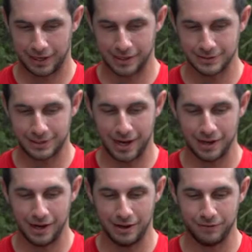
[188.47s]
and
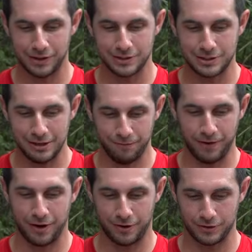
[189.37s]
Scandinavian
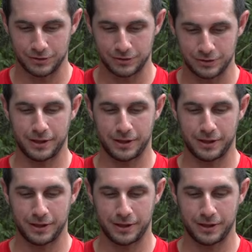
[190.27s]
seafarers,